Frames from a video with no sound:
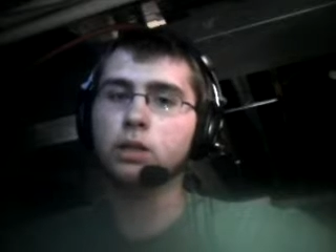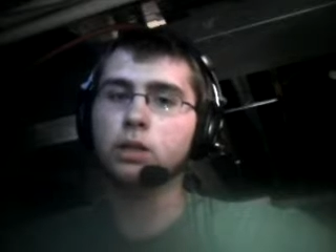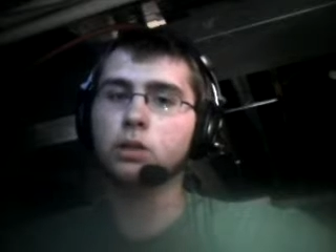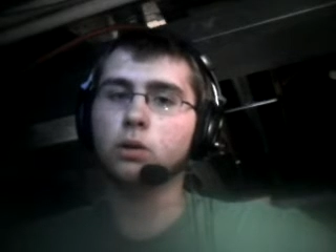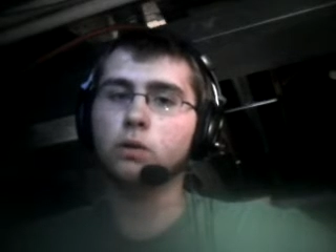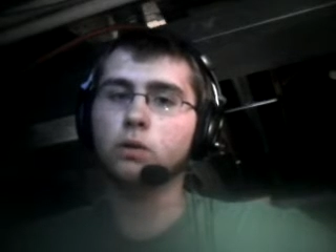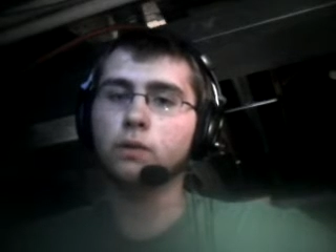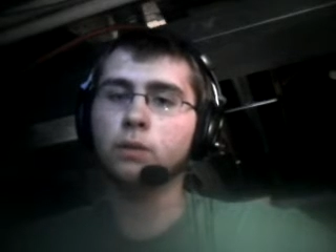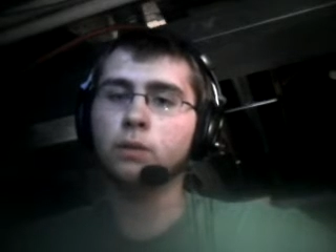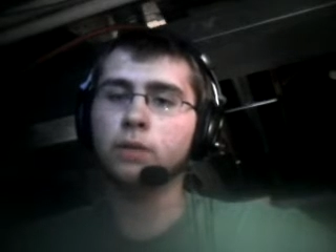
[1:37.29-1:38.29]
So
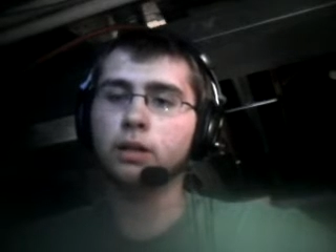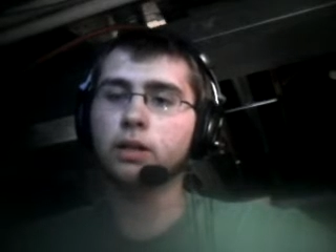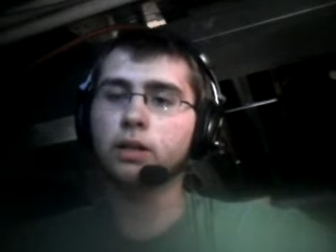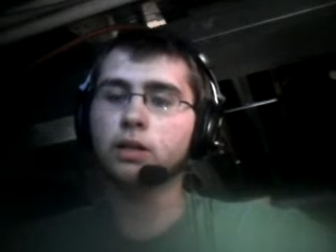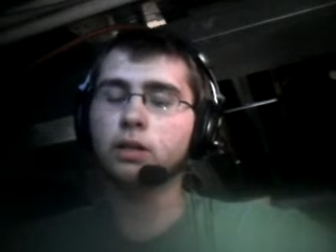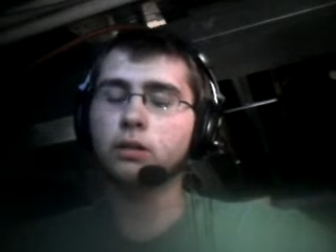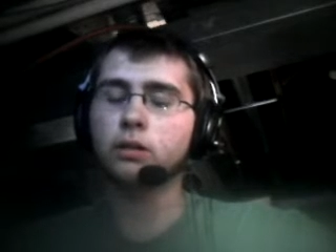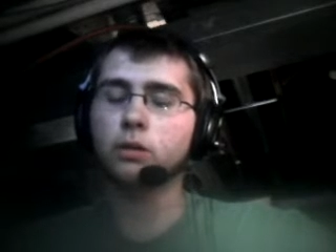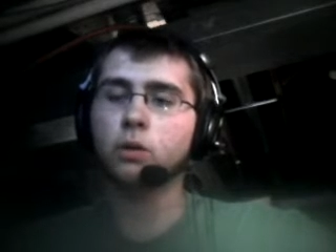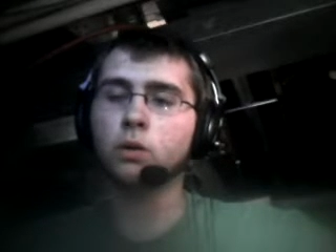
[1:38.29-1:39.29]
from there, I continued
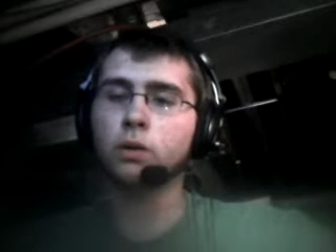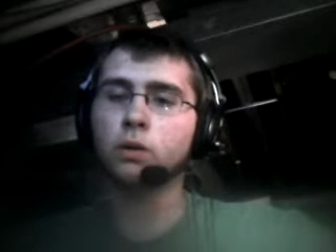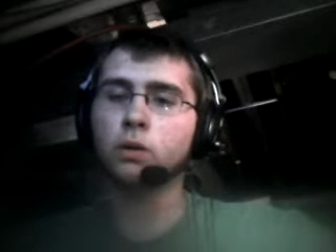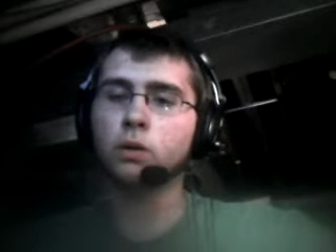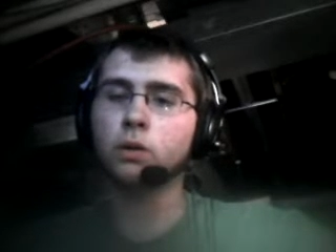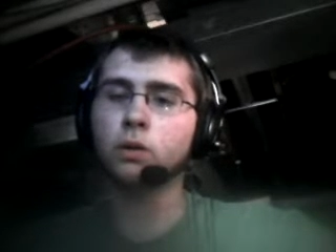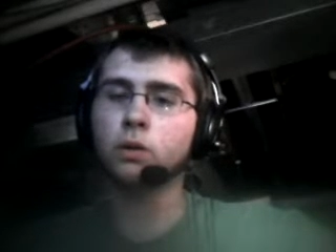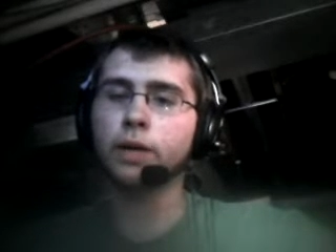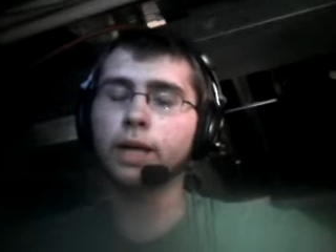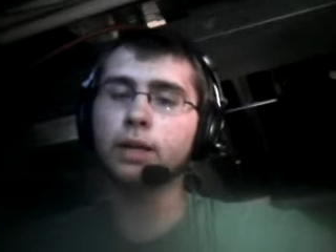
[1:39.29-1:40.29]
to grow and grow and
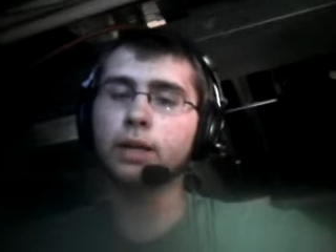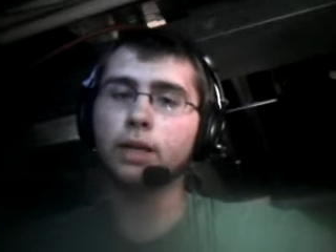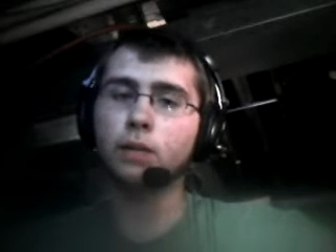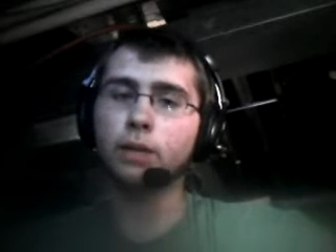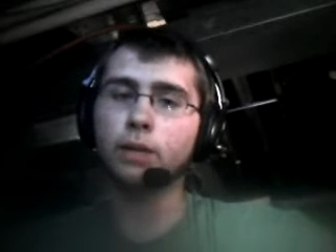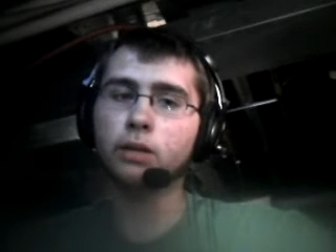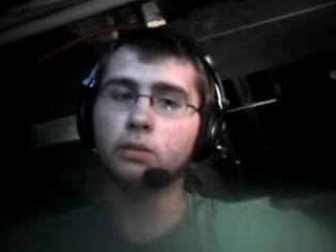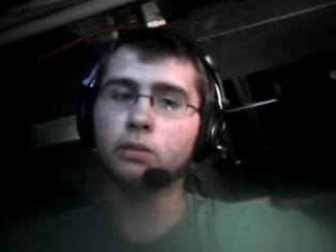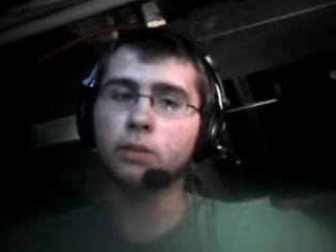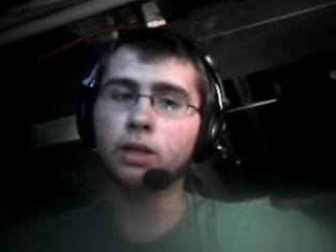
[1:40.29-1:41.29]
grow. I got into game
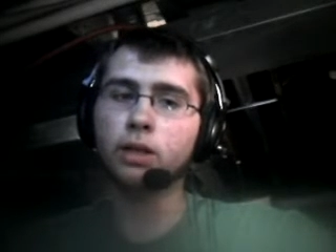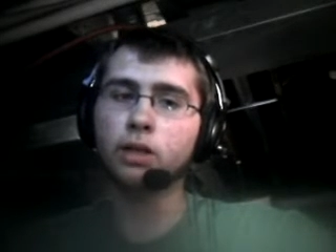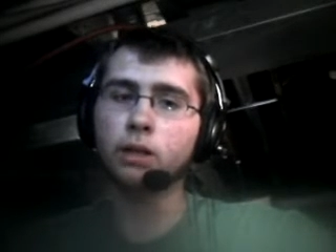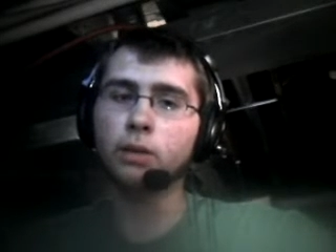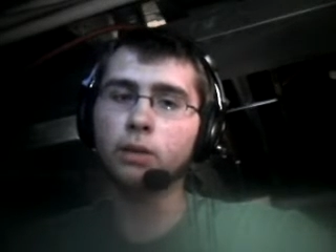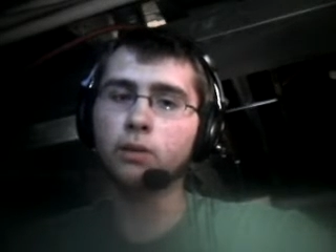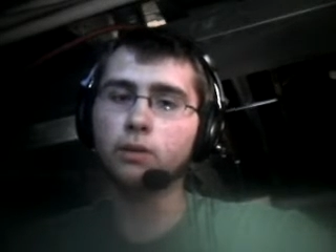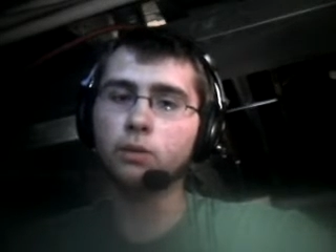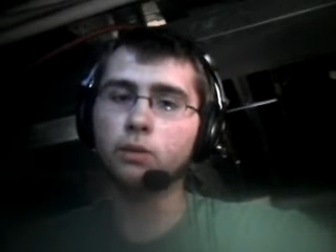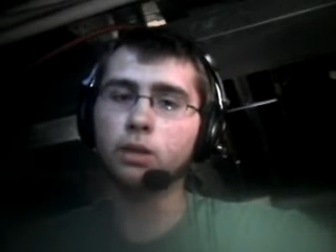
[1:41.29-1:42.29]
battles a bit at the end of Modern
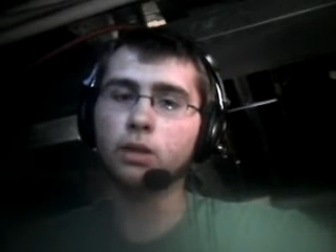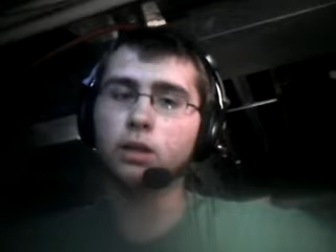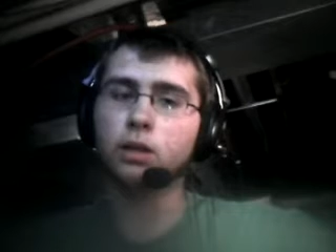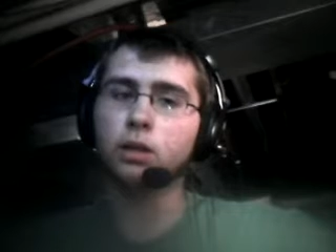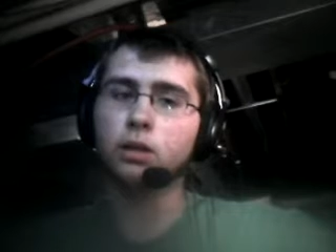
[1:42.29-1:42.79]
Warfare 3.